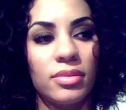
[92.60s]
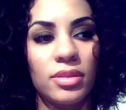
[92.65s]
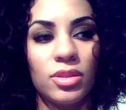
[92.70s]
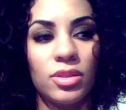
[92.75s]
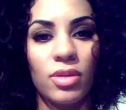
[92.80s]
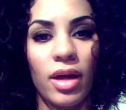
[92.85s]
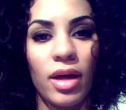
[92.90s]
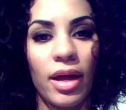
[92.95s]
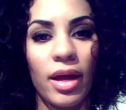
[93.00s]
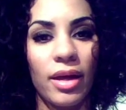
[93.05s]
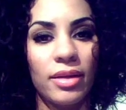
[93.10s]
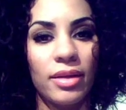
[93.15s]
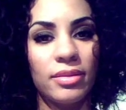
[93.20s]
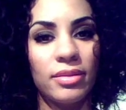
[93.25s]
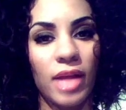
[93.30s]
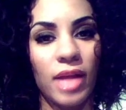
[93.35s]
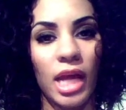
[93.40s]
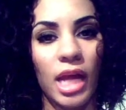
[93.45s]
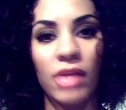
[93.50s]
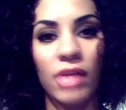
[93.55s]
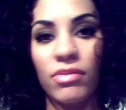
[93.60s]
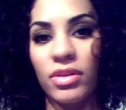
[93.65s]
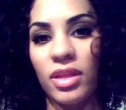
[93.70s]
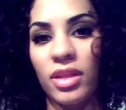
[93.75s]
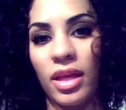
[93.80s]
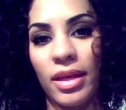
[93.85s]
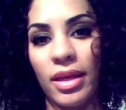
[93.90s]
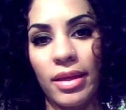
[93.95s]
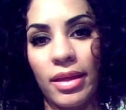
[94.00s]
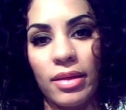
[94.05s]
tried
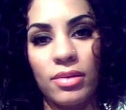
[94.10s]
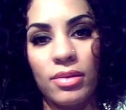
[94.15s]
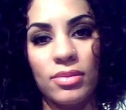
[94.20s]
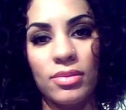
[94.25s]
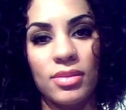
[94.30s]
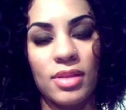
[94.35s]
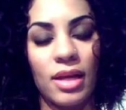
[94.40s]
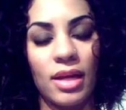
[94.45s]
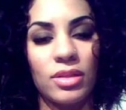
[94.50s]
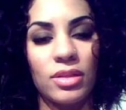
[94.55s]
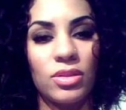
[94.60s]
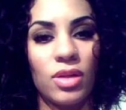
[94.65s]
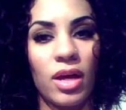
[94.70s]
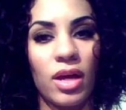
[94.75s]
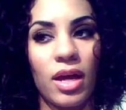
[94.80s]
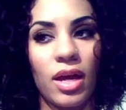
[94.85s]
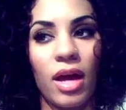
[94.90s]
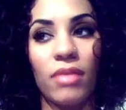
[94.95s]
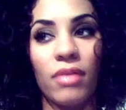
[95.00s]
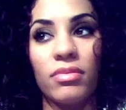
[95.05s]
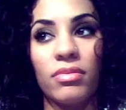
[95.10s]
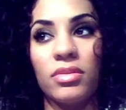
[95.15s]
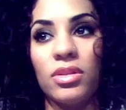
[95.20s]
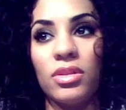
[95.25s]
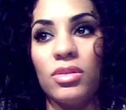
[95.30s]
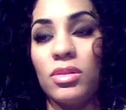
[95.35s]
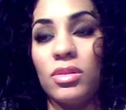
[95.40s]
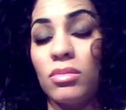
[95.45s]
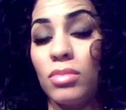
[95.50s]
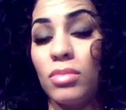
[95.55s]
everything else. I've
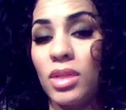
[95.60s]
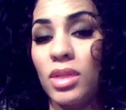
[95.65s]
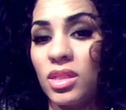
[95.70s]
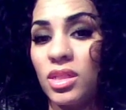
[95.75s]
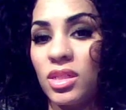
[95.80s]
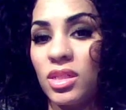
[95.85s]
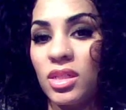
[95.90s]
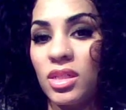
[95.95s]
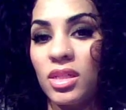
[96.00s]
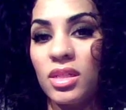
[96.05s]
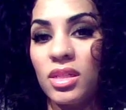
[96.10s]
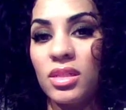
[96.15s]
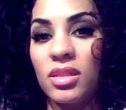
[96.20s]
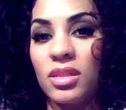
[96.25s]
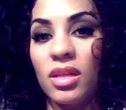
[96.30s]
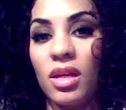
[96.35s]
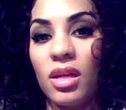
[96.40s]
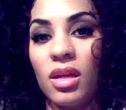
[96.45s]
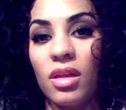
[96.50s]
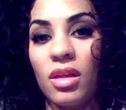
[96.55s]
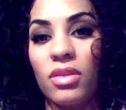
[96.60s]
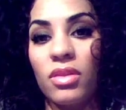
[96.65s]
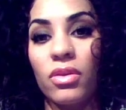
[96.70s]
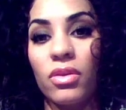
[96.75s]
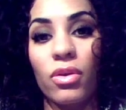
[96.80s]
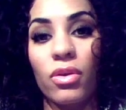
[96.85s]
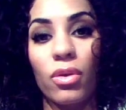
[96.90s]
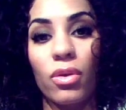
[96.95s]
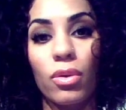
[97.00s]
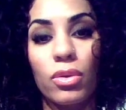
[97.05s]
used Mixed Chicks, the
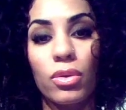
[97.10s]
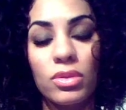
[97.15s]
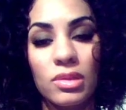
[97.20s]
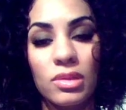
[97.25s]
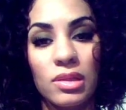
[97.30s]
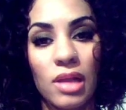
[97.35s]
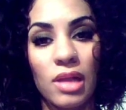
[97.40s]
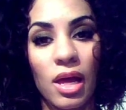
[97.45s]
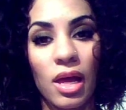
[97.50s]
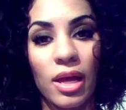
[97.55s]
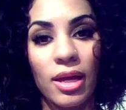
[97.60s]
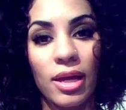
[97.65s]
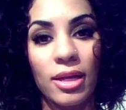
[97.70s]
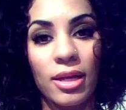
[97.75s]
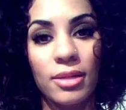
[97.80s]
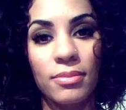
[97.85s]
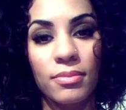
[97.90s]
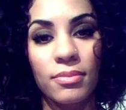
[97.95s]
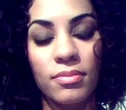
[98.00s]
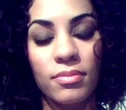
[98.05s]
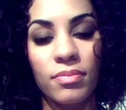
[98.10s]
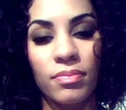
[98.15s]
Curls line,